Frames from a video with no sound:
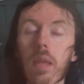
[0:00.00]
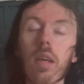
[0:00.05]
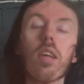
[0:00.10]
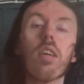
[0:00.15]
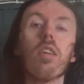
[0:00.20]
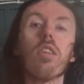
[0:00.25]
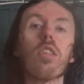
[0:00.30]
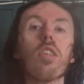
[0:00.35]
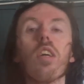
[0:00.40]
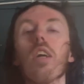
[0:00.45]

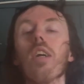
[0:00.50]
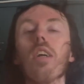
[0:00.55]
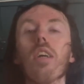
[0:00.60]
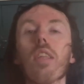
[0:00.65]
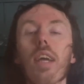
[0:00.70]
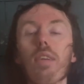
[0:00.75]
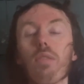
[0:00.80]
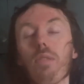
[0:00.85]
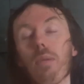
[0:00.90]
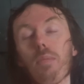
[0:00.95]
Because that's
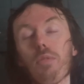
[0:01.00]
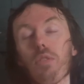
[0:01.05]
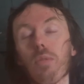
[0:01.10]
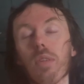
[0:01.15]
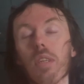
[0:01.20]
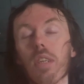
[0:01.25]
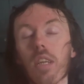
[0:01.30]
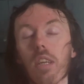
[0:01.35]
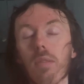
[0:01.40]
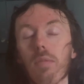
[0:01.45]
what happens when
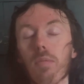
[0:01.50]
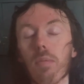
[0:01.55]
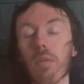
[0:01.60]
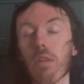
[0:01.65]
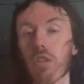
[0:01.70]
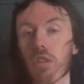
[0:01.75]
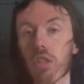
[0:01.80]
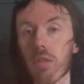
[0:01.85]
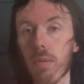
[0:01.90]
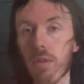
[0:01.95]
you come from a
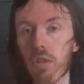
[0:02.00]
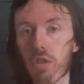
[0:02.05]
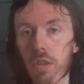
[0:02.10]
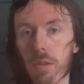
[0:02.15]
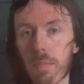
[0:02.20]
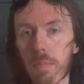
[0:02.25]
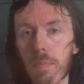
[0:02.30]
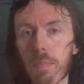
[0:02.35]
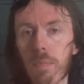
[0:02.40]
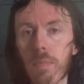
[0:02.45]
long-term injury.
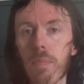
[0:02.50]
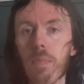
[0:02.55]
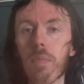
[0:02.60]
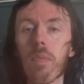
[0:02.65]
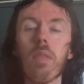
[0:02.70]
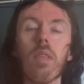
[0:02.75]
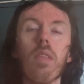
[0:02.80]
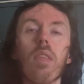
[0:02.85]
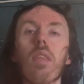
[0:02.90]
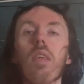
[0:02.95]

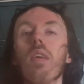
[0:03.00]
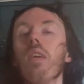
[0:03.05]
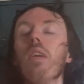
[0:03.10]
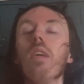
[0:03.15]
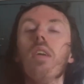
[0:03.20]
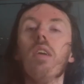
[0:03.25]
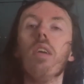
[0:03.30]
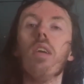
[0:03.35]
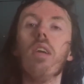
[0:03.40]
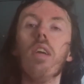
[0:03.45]

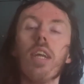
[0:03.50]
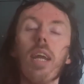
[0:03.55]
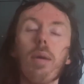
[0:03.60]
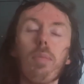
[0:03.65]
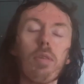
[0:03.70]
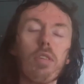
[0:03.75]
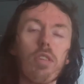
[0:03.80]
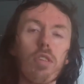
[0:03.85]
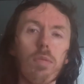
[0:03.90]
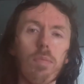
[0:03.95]
It
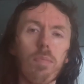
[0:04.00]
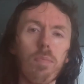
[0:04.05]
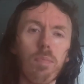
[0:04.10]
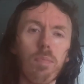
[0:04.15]
happens.